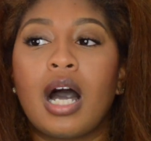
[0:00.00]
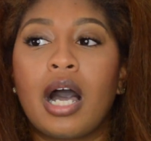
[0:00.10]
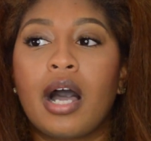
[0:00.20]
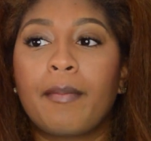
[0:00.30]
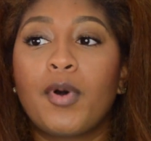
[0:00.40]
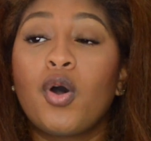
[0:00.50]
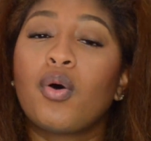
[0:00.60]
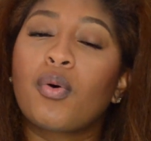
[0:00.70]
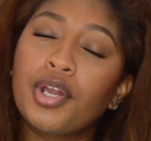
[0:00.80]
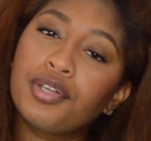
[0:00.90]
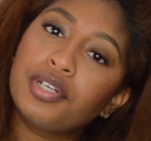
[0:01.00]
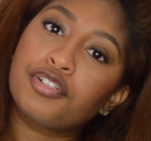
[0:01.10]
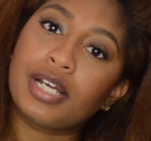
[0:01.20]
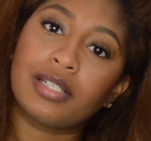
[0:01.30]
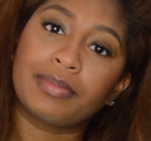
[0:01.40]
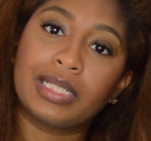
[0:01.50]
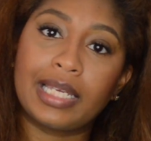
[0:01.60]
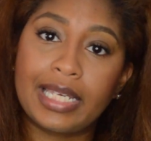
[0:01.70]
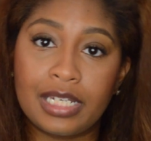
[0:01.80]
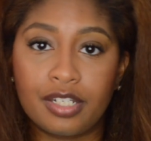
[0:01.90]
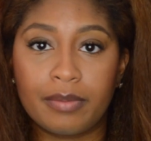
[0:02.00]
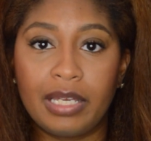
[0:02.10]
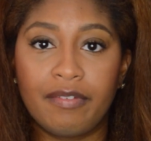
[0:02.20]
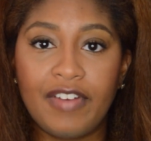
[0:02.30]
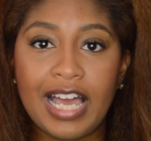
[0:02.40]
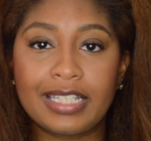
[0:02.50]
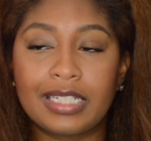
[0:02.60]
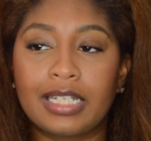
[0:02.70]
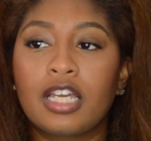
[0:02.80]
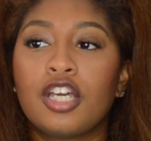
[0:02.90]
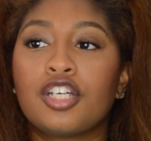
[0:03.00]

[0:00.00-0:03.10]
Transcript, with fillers: Um, or you can try something like intermittent fasting.